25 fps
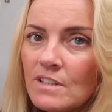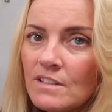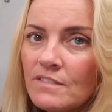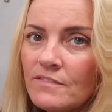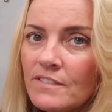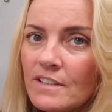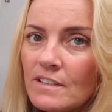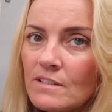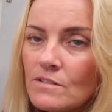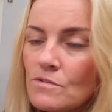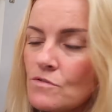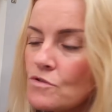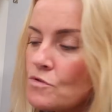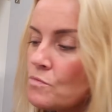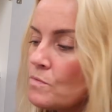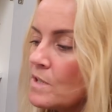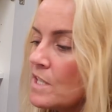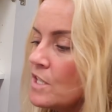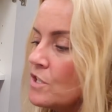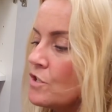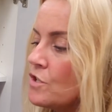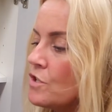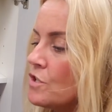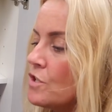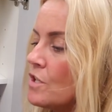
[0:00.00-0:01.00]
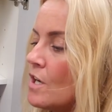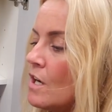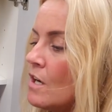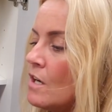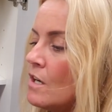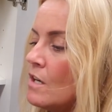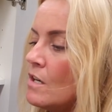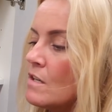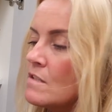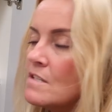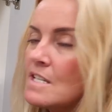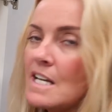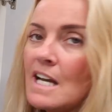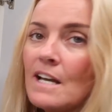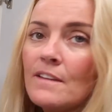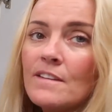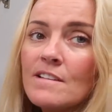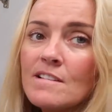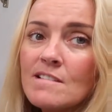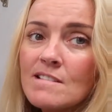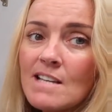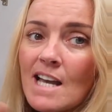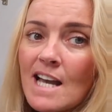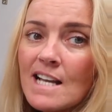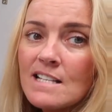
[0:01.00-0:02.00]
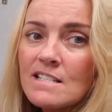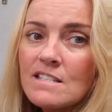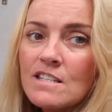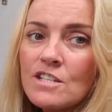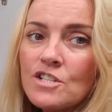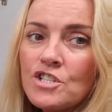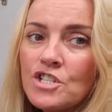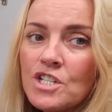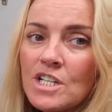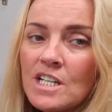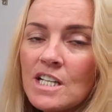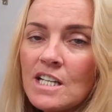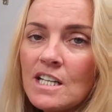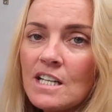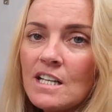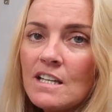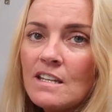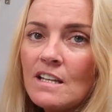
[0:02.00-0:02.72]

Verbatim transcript: refills, which are down the side of the chair